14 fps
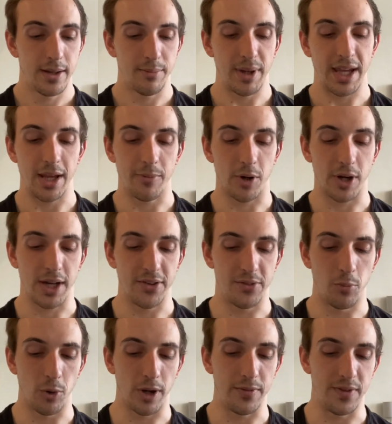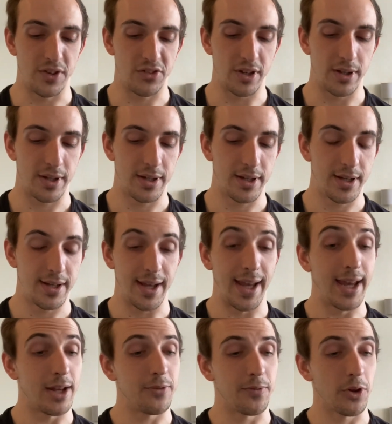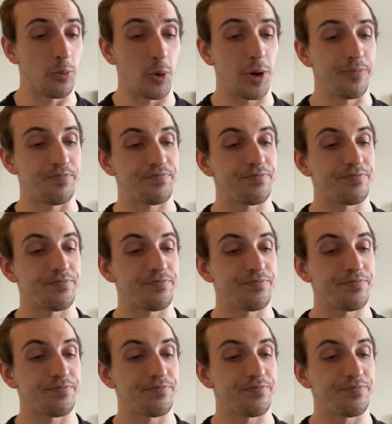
making markets more efficient. And furthermore,